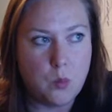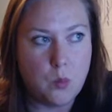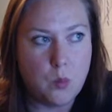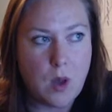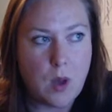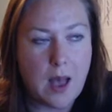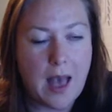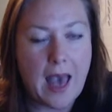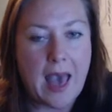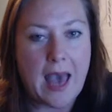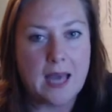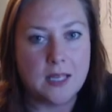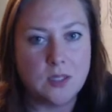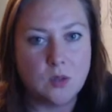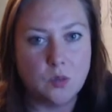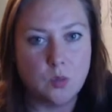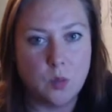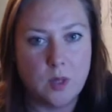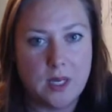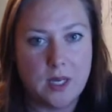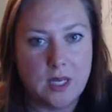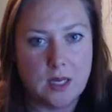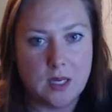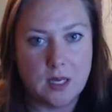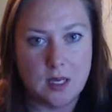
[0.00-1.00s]
as
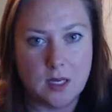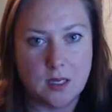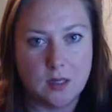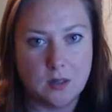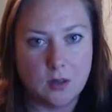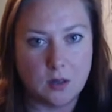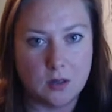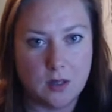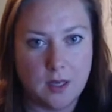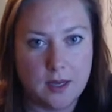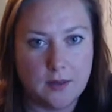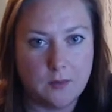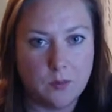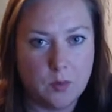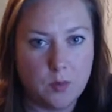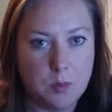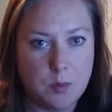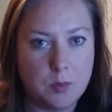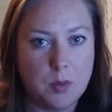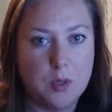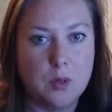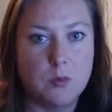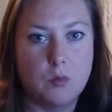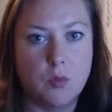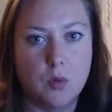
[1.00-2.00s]
we end our life, we
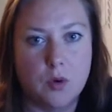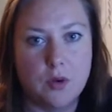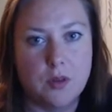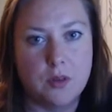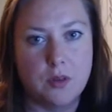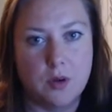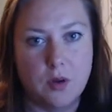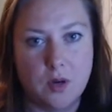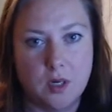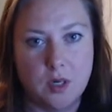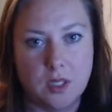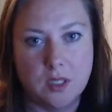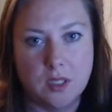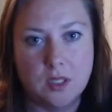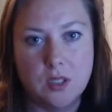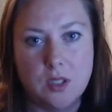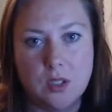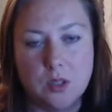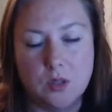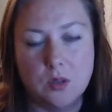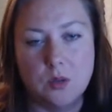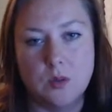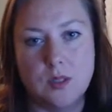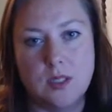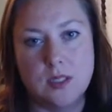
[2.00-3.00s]
put more thought
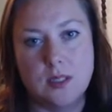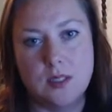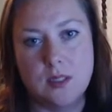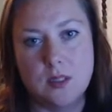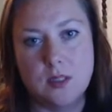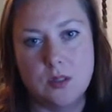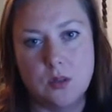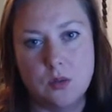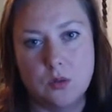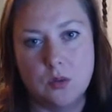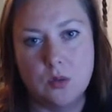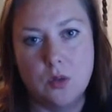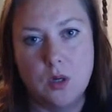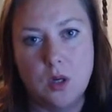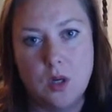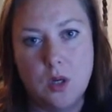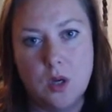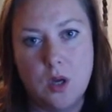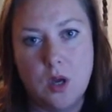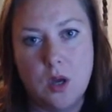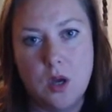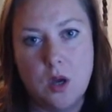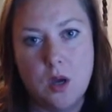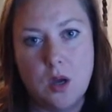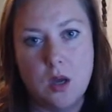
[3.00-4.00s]
into, is to,
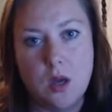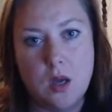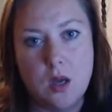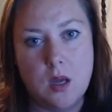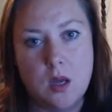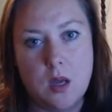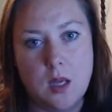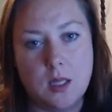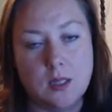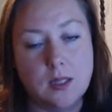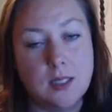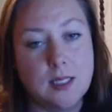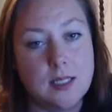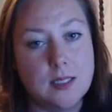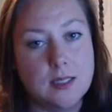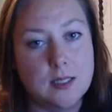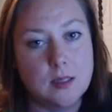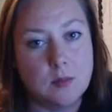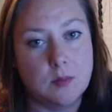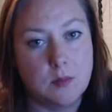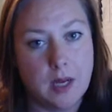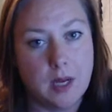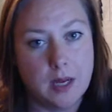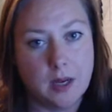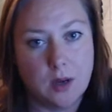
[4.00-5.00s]
at least in
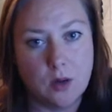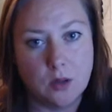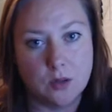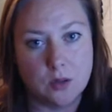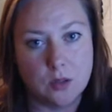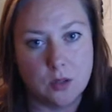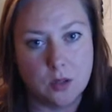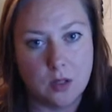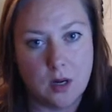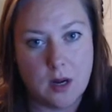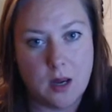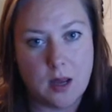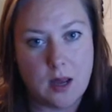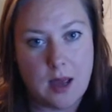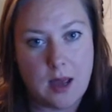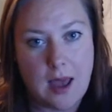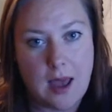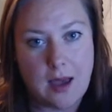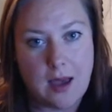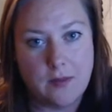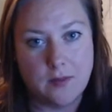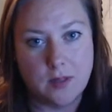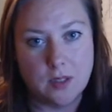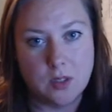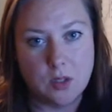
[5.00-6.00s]
my culture,
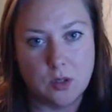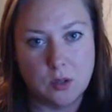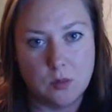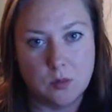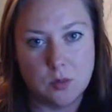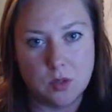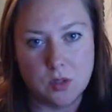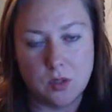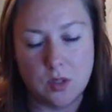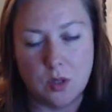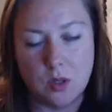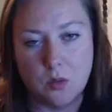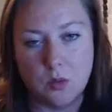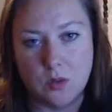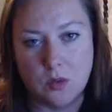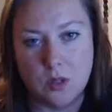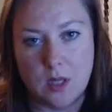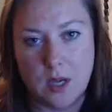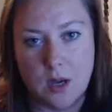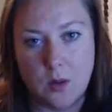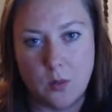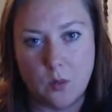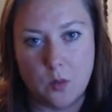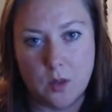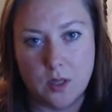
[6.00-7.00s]
have a tombstone
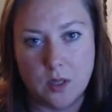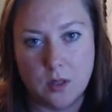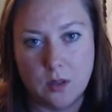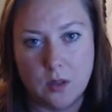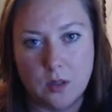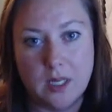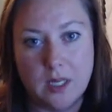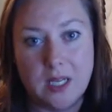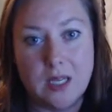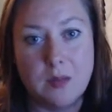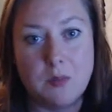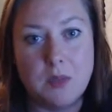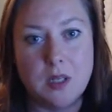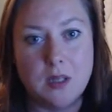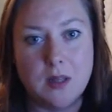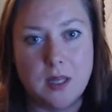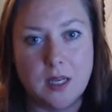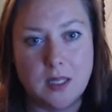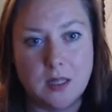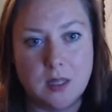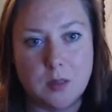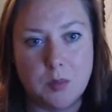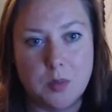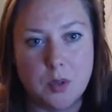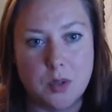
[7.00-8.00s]
that will
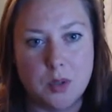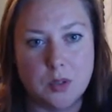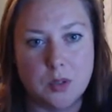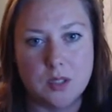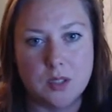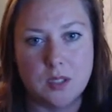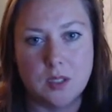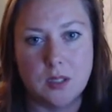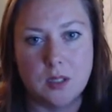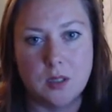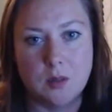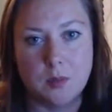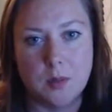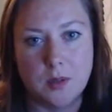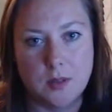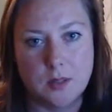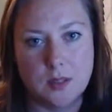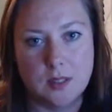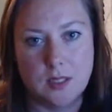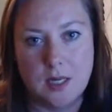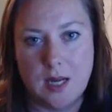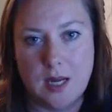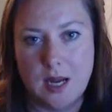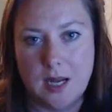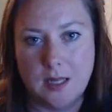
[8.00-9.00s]
emulate the person, their
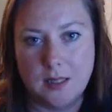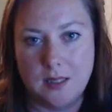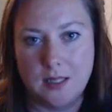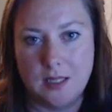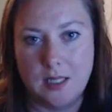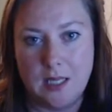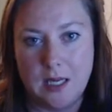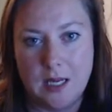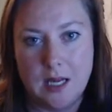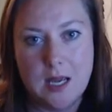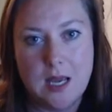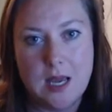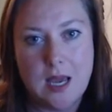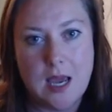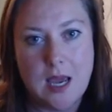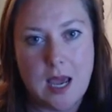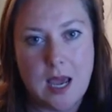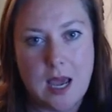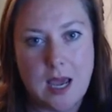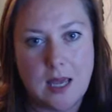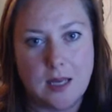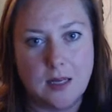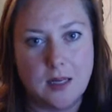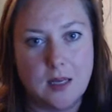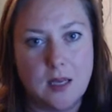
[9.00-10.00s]
personality,
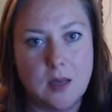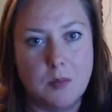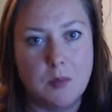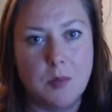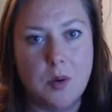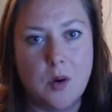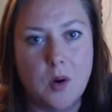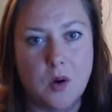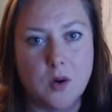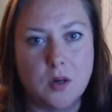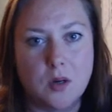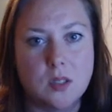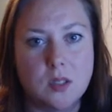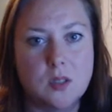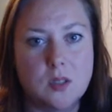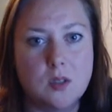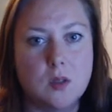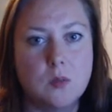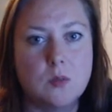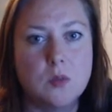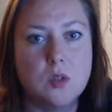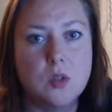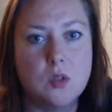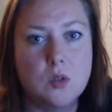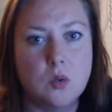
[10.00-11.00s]
and impart
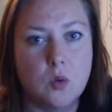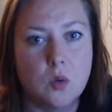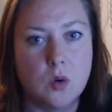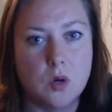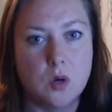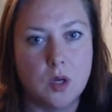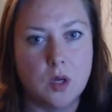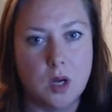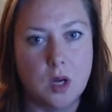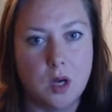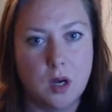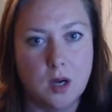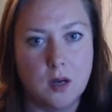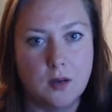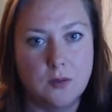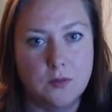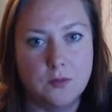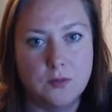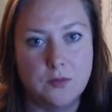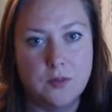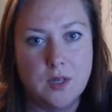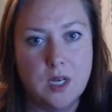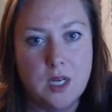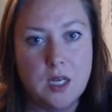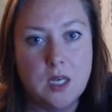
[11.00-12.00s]
some sort of
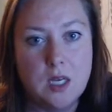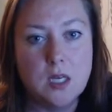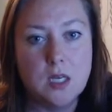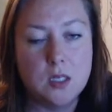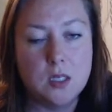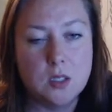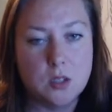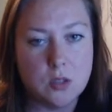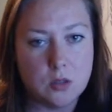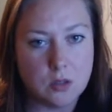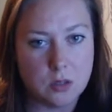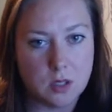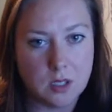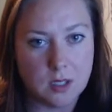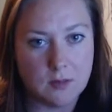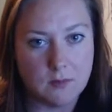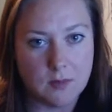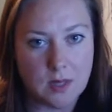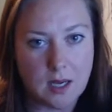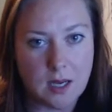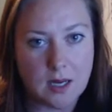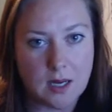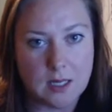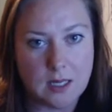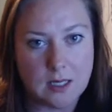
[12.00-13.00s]
history of
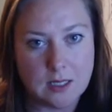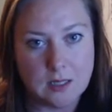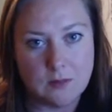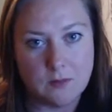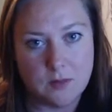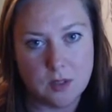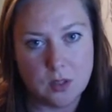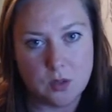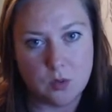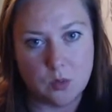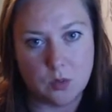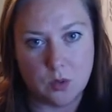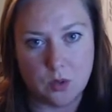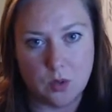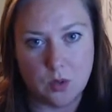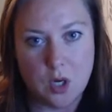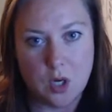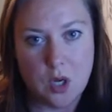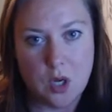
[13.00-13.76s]
that individual